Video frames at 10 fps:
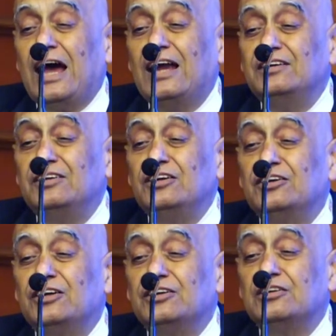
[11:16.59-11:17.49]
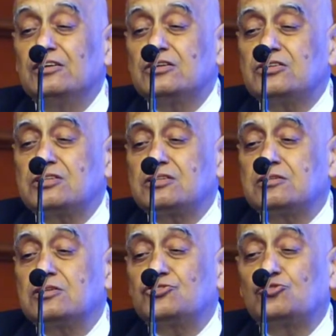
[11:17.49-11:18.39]
antegrade
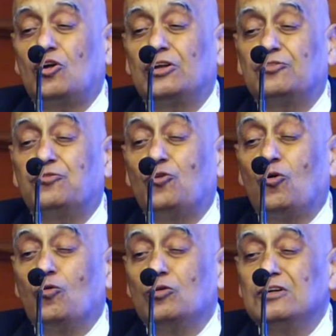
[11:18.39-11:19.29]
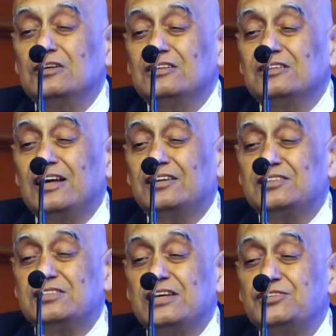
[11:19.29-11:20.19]
systolic flow, that
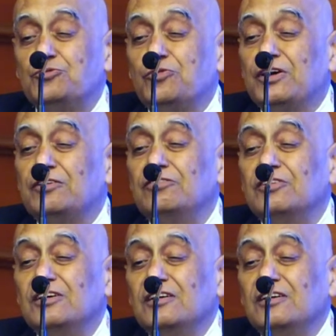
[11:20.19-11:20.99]
is S wave,